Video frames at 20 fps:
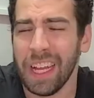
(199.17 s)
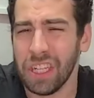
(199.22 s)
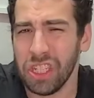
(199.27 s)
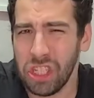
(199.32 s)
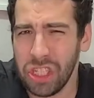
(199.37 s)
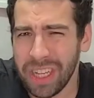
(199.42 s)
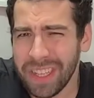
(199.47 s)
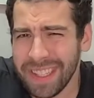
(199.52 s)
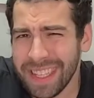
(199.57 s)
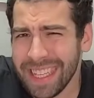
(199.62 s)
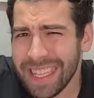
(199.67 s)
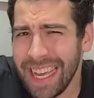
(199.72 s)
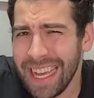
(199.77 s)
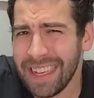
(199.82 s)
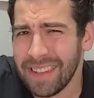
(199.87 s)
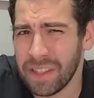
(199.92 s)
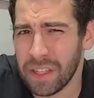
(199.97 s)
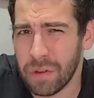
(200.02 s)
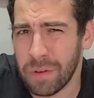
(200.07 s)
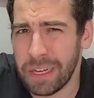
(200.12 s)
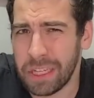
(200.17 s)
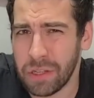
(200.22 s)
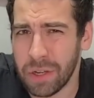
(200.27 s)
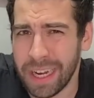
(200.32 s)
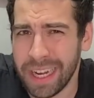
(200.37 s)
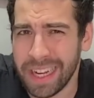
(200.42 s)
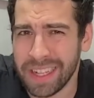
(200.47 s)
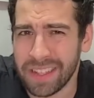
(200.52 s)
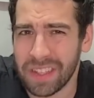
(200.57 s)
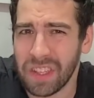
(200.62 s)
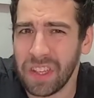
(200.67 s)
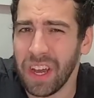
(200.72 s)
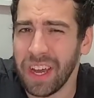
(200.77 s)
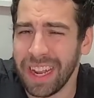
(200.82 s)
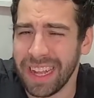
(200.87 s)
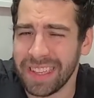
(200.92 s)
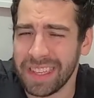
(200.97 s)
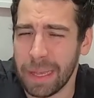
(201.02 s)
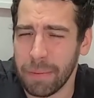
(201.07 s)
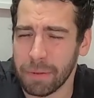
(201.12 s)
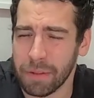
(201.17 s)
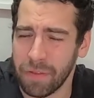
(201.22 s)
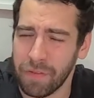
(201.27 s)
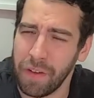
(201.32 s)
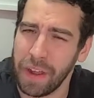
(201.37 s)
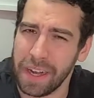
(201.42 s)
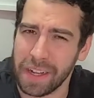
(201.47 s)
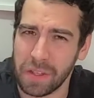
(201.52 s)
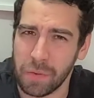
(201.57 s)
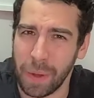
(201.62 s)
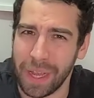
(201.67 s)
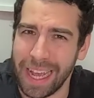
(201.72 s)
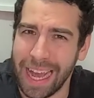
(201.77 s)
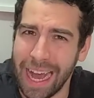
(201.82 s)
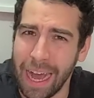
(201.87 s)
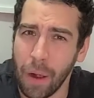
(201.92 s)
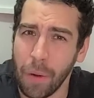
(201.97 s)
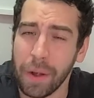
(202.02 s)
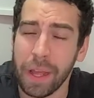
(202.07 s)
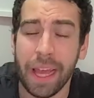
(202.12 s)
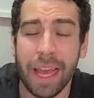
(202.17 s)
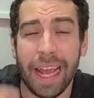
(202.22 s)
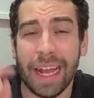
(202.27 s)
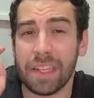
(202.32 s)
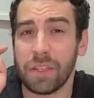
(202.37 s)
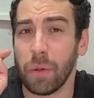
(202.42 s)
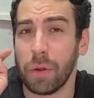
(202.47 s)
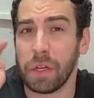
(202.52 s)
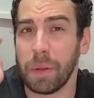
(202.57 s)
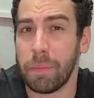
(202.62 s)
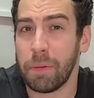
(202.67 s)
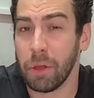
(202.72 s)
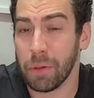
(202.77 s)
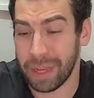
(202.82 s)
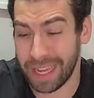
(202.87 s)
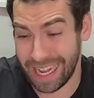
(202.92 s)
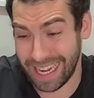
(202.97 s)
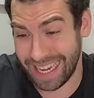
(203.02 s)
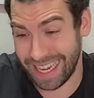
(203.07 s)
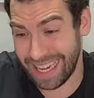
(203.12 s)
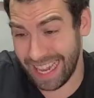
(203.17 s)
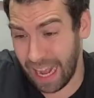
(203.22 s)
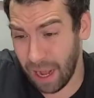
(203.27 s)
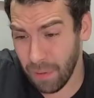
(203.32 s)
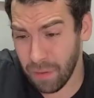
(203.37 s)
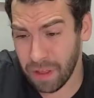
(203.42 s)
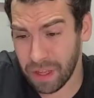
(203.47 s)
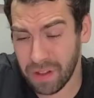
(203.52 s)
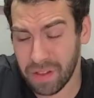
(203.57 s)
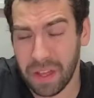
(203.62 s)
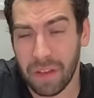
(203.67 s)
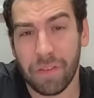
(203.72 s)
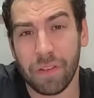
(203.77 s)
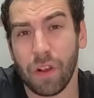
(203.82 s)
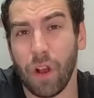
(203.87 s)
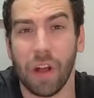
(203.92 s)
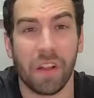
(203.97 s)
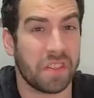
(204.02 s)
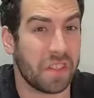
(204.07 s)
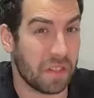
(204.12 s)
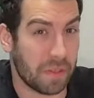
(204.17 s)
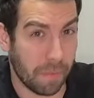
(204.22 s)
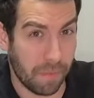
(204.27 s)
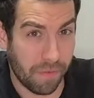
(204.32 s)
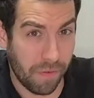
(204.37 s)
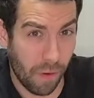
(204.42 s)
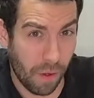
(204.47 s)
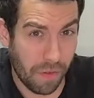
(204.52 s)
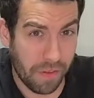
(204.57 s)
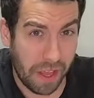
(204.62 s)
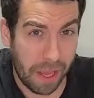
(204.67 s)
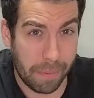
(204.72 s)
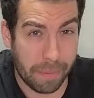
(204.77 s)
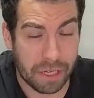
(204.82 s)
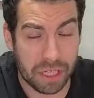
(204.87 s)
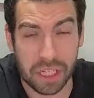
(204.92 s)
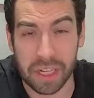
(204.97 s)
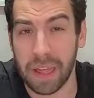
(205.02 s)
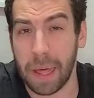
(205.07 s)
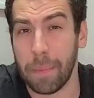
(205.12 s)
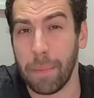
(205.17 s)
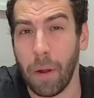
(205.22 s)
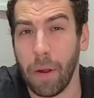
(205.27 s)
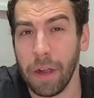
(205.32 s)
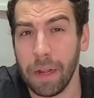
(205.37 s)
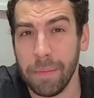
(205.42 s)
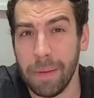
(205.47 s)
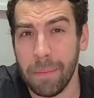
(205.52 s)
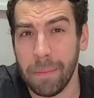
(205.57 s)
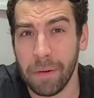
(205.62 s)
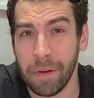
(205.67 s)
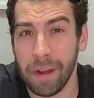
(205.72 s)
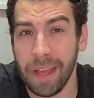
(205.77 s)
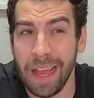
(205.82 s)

Just in case the creature in its gut is able to fight its way out, it's going to puke it down the cliff, causing some fall damage to that party member.